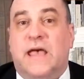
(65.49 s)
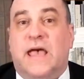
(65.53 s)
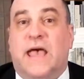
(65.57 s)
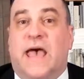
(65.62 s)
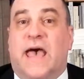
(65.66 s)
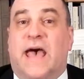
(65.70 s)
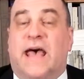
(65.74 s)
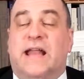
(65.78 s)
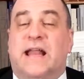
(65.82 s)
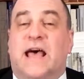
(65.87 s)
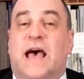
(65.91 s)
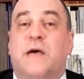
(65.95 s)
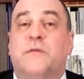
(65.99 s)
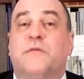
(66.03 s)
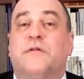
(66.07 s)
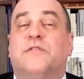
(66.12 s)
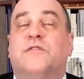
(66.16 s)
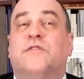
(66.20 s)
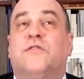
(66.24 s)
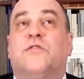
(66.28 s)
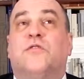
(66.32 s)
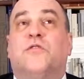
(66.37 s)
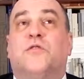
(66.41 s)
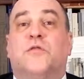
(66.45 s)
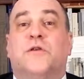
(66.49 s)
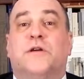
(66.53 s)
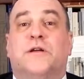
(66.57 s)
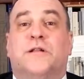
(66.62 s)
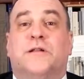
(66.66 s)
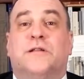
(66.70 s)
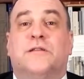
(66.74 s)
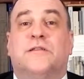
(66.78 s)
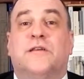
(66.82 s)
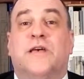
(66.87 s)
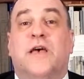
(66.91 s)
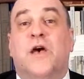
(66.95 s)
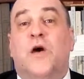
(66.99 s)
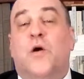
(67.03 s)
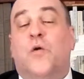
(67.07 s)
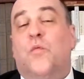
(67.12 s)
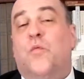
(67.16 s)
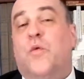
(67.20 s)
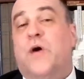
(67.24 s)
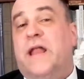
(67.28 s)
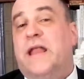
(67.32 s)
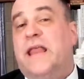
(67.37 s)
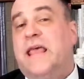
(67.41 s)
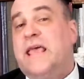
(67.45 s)
And I was thrilled
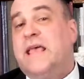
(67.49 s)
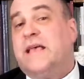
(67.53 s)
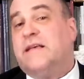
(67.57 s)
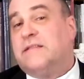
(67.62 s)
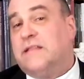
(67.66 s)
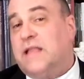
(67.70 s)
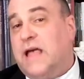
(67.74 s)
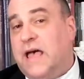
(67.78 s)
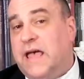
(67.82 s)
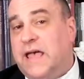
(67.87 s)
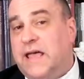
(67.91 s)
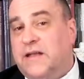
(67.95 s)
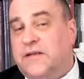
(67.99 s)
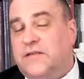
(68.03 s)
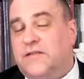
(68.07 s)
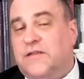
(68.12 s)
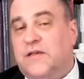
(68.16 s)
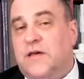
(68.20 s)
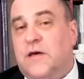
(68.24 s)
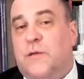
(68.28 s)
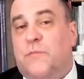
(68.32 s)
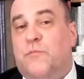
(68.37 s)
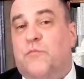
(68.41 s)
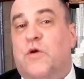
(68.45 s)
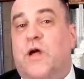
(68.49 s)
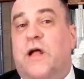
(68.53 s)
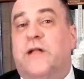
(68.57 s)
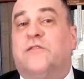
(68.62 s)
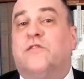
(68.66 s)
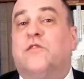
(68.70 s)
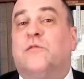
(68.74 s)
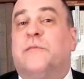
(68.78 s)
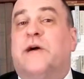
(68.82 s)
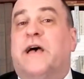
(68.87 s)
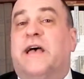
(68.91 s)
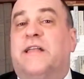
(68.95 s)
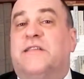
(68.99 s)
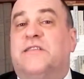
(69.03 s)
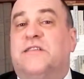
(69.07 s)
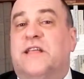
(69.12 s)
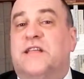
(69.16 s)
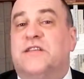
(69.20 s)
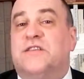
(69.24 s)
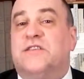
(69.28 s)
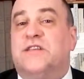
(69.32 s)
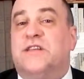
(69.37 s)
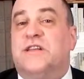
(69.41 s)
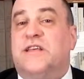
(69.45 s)
when a client brought to my
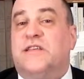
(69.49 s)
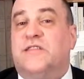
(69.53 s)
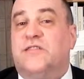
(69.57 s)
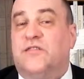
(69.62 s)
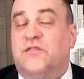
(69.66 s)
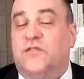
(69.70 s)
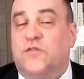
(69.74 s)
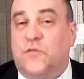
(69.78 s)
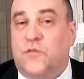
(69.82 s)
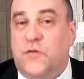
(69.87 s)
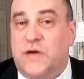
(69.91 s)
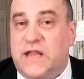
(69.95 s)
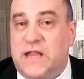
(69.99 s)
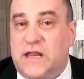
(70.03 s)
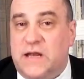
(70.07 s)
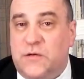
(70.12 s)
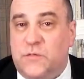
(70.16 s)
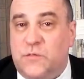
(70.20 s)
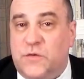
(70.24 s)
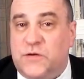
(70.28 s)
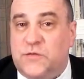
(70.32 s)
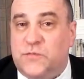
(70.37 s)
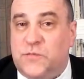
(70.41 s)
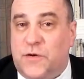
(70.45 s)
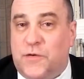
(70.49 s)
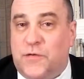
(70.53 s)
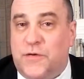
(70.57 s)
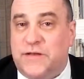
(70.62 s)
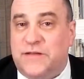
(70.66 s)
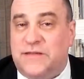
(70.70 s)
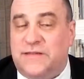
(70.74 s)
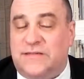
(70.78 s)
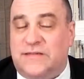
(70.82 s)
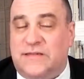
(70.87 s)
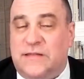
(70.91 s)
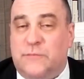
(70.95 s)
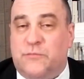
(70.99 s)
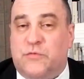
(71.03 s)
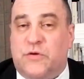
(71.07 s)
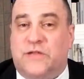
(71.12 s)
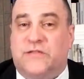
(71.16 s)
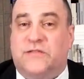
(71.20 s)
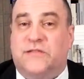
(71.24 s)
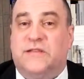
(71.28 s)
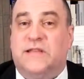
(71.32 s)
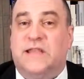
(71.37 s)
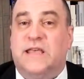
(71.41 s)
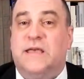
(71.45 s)
attention a screen, which we're going to see
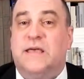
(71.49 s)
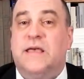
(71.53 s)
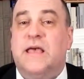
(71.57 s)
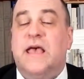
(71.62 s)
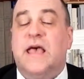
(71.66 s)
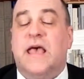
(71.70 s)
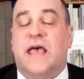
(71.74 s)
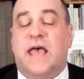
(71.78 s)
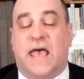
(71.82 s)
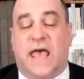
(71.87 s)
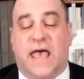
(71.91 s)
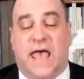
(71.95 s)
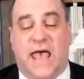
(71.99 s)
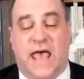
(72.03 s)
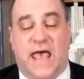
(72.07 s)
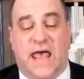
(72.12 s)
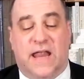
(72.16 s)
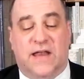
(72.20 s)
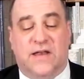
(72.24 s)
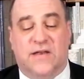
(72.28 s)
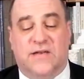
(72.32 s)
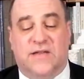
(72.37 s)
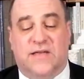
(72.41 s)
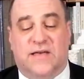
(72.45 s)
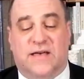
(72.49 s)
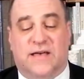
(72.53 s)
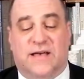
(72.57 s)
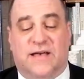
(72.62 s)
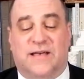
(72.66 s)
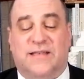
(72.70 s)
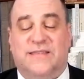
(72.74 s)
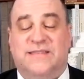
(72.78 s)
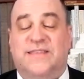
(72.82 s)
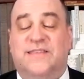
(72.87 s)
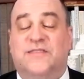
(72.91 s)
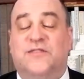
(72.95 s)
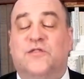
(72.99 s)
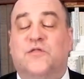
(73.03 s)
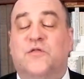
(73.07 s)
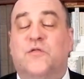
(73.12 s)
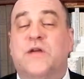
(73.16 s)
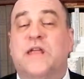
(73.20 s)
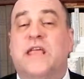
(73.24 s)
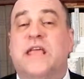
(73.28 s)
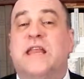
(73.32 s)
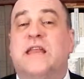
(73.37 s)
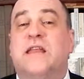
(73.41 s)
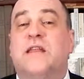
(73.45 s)
presently, and the
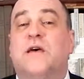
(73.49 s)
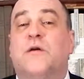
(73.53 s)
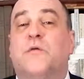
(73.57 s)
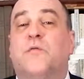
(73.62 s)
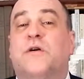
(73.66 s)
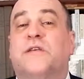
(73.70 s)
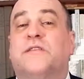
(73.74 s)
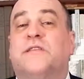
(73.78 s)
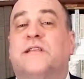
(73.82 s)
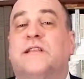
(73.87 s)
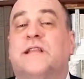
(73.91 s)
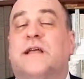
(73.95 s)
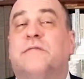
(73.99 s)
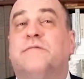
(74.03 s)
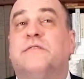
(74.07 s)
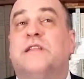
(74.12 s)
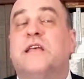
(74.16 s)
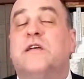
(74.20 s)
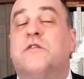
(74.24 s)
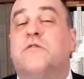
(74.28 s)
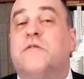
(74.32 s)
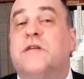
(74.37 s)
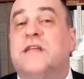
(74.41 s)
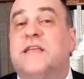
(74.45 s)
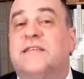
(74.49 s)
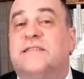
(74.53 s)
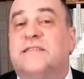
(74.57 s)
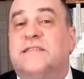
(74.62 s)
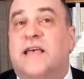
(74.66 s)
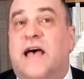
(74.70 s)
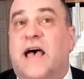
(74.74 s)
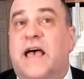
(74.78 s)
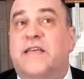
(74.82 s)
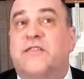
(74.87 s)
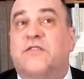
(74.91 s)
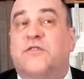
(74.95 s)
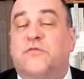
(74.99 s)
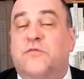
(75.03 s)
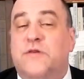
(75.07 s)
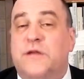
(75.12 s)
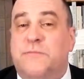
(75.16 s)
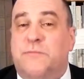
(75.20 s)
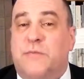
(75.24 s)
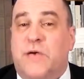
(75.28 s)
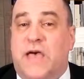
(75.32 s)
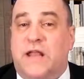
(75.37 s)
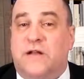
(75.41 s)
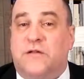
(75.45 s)
screen was a lovely Grisaille
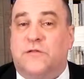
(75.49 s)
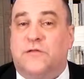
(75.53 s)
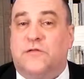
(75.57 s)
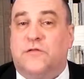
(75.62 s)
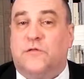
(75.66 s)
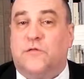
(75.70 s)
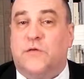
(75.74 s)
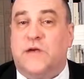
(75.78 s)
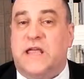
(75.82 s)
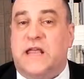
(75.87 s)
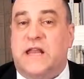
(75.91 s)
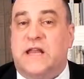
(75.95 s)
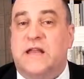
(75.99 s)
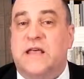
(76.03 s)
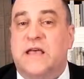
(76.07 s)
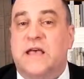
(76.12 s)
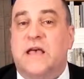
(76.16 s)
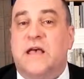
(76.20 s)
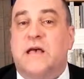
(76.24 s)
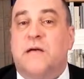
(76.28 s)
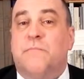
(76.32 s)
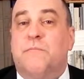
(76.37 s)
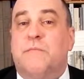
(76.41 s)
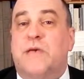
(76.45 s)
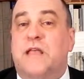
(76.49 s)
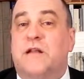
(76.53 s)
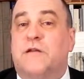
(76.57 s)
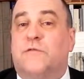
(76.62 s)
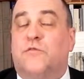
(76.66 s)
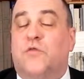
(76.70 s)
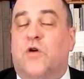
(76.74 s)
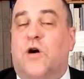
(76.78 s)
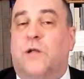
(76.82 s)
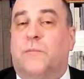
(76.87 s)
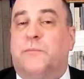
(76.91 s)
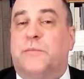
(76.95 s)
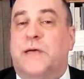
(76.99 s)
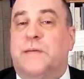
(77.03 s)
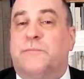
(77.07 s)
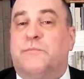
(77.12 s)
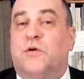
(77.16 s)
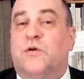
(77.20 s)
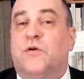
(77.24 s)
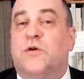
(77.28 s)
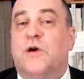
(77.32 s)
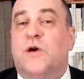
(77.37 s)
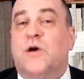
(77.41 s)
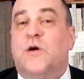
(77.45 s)
3-panel screen made of
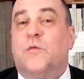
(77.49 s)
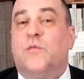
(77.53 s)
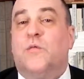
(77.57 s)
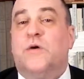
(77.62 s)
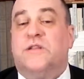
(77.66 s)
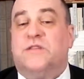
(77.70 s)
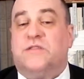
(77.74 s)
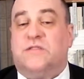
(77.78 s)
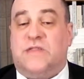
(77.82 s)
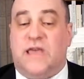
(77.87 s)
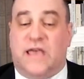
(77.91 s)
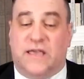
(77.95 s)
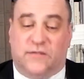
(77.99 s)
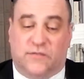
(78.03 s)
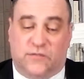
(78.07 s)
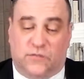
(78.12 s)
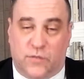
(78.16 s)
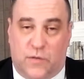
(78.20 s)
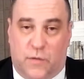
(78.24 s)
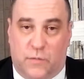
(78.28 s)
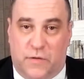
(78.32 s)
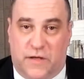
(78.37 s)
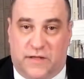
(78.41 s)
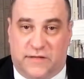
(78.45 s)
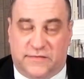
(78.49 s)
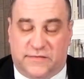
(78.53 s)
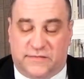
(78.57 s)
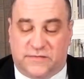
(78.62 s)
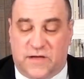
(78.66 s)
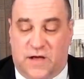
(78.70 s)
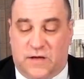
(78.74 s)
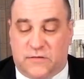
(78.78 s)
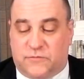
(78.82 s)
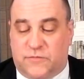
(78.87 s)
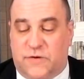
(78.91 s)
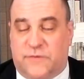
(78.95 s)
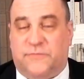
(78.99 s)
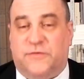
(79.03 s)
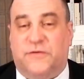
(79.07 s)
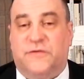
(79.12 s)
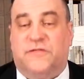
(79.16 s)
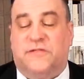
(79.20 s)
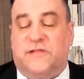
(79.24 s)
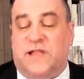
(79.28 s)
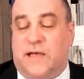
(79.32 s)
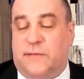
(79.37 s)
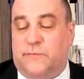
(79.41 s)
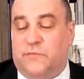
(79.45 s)
wallpaper, which, thanks to a well-stocked
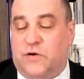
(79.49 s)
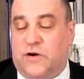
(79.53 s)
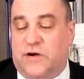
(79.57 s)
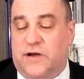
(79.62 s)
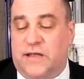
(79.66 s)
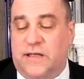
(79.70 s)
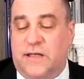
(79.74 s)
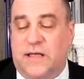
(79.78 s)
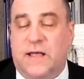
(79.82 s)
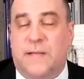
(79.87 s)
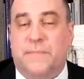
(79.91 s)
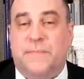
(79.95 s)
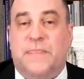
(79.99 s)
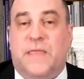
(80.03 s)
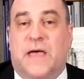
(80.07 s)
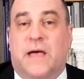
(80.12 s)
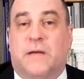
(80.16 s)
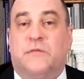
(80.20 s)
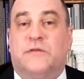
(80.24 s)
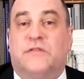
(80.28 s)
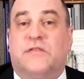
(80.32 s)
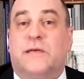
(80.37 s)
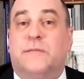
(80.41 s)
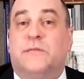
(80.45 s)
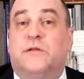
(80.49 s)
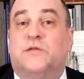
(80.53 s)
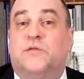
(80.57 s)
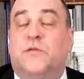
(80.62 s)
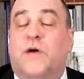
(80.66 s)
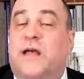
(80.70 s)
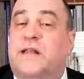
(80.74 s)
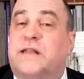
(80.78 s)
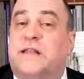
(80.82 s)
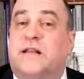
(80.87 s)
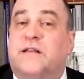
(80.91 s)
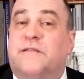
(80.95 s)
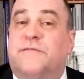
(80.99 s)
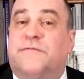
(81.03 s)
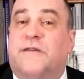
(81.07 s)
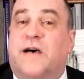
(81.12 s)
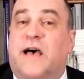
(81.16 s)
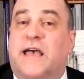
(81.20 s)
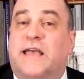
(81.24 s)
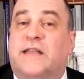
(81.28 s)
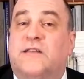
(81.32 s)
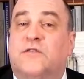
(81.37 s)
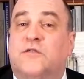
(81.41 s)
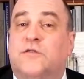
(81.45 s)
reference library, I was able to
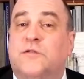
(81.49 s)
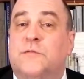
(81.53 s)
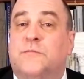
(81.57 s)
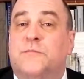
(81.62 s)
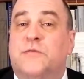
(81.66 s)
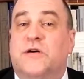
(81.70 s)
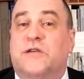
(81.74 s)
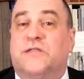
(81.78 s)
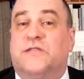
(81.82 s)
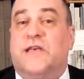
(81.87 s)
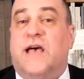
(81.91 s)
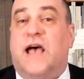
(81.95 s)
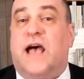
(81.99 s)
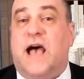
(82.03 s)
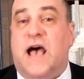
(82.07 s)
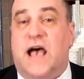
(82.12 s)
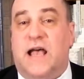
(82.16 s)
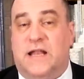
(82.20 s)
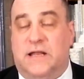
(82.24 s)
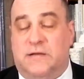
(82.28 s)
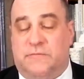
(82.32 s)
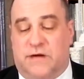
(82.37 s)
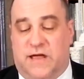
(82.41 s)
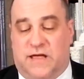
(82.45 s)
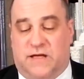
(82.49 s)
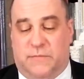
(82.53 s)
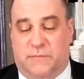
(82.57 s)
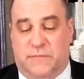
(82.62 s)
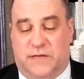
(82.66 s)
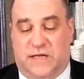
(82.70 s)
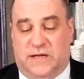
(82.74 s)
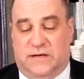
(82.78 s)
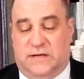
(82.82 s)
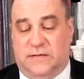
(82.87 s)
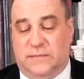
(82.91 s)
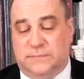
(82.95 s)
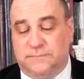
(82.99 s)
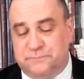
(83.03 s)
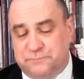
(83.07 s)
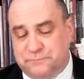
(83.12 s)
identify in 2 books I highly recommend.